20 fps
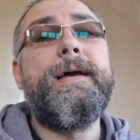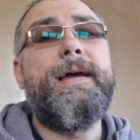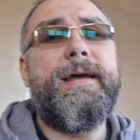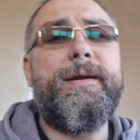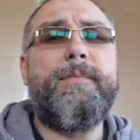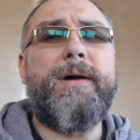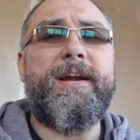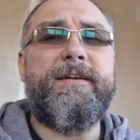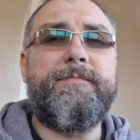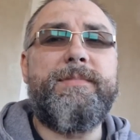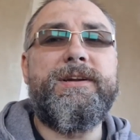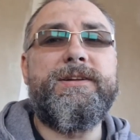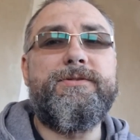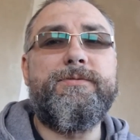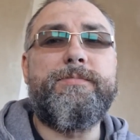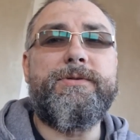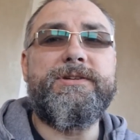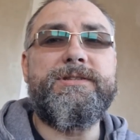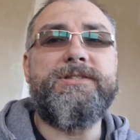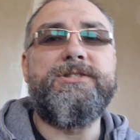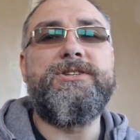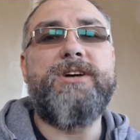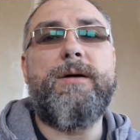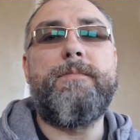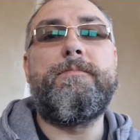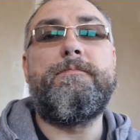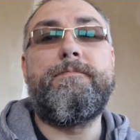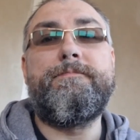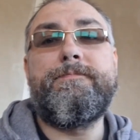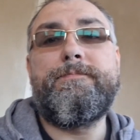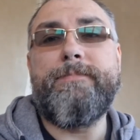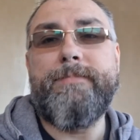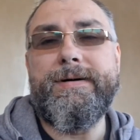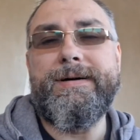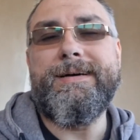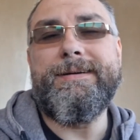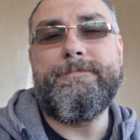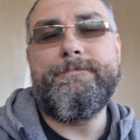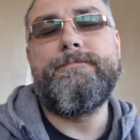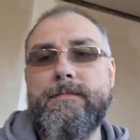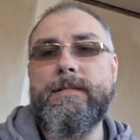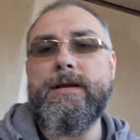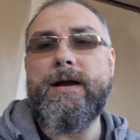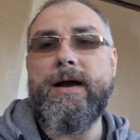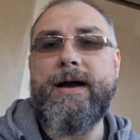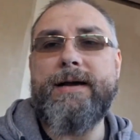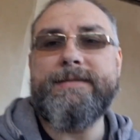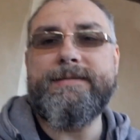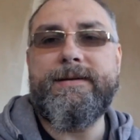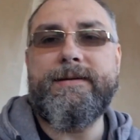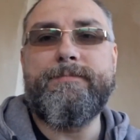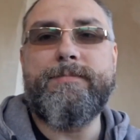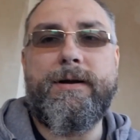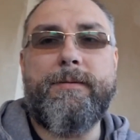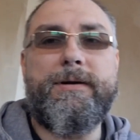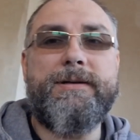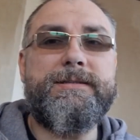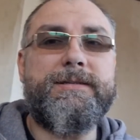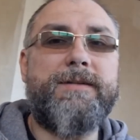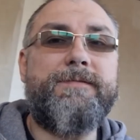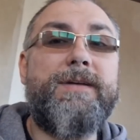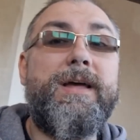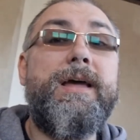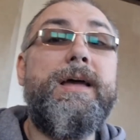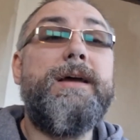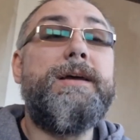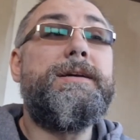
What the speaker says: it might have been a 2-person job, but I did it by myself.